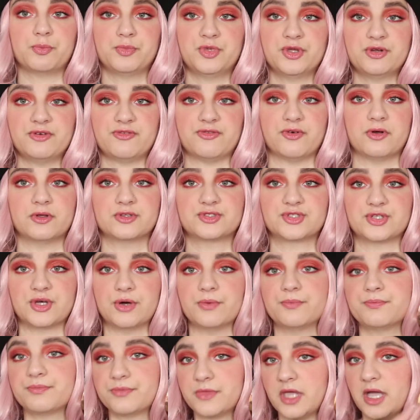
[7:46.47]
beautiful.
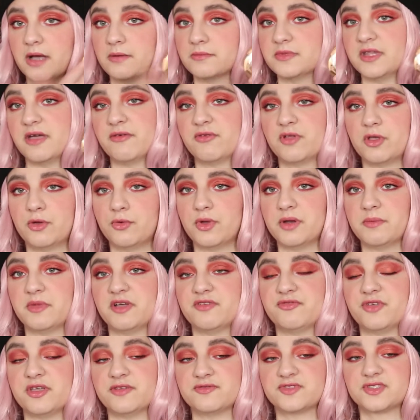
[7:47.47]
So yeah, definitely one of my
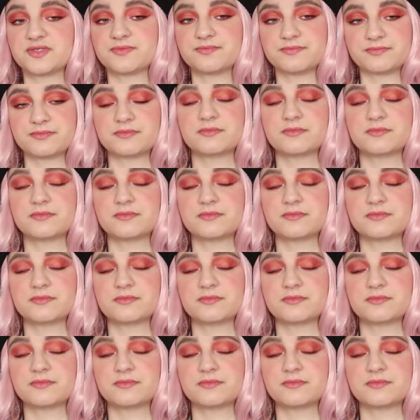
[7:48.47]
faves.